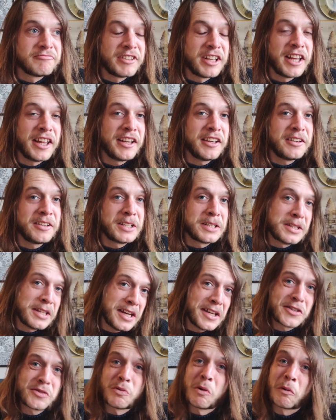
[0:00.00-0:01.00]
And
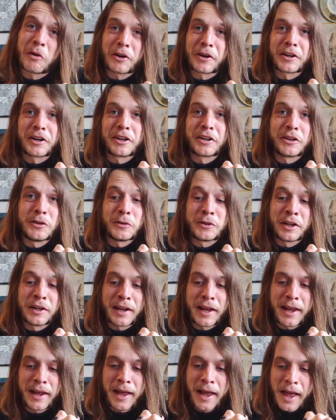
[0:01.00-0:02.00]
that's what we're going to do
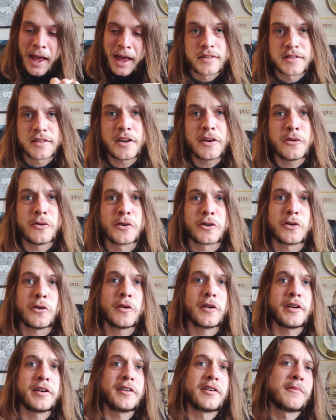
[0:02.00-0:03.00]
today. So,
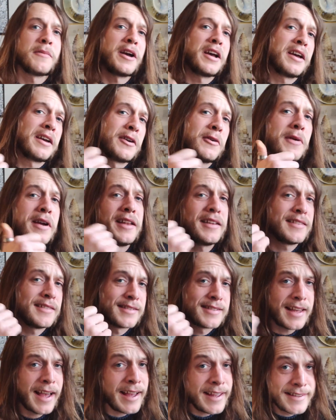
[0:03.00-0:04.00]
according to my
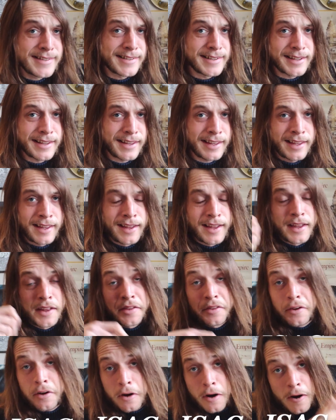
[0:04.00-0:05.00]
acquaintance Isaac,
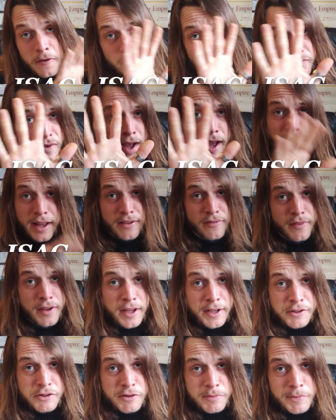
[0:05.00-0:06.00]
there are 5
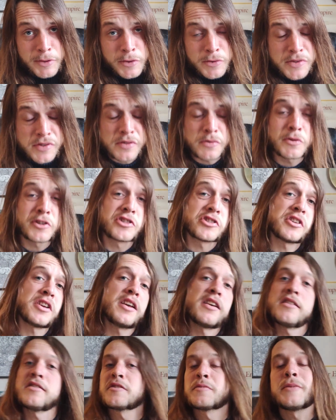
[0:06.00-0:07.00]
attributes which
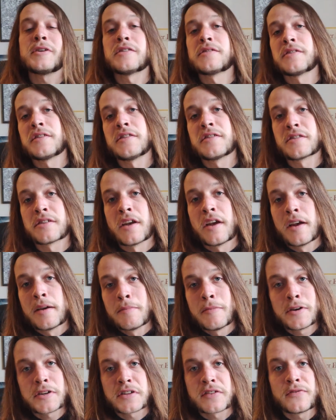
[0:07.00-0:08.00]
a species
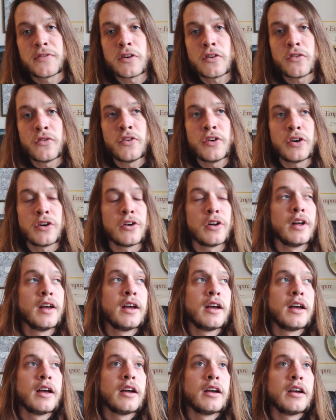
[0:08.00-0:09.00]
must fulfill
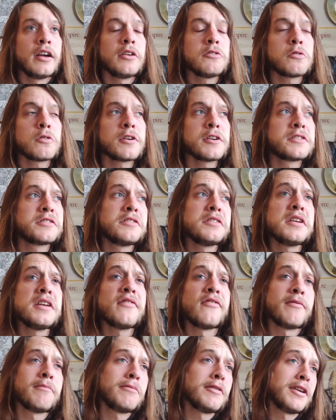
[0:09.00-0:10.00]
in order to
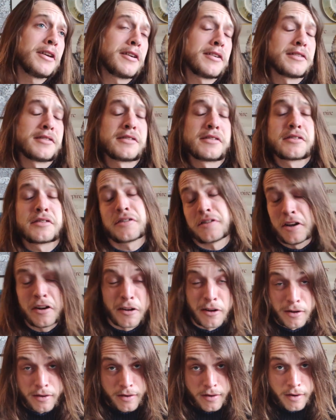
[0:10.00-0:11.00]
even be
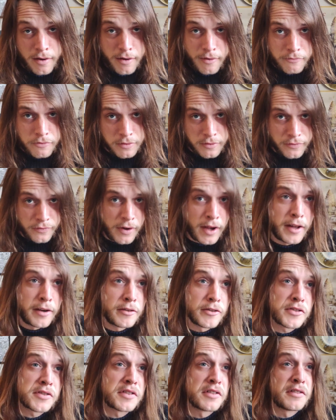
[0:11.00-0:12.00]
considered for
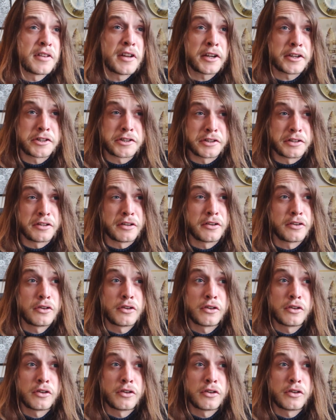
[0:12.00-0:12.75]
final selection.